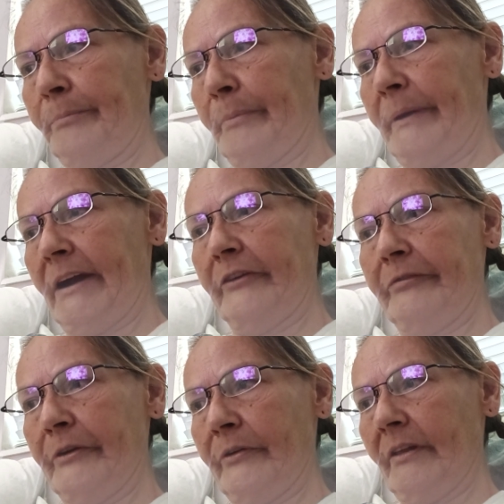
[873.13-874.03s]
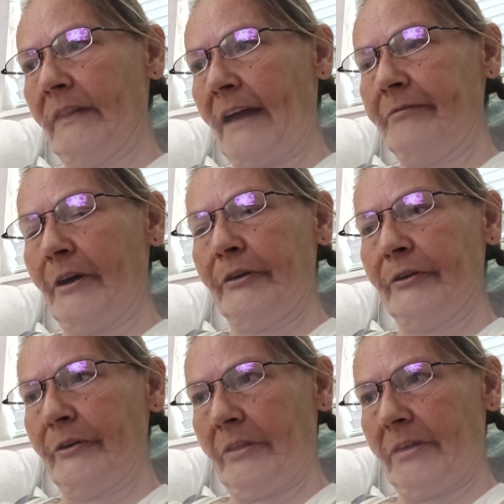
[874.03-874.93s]
prepared for life on
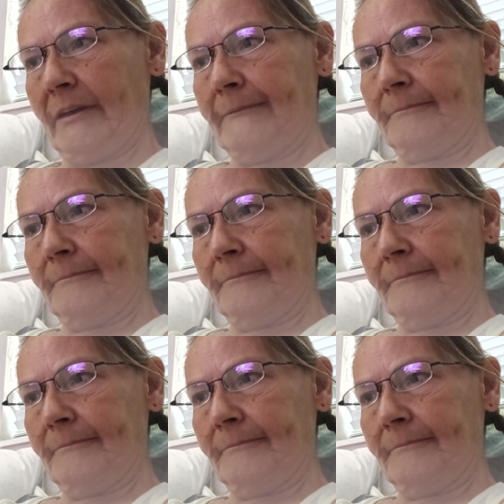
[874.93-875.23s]
earth.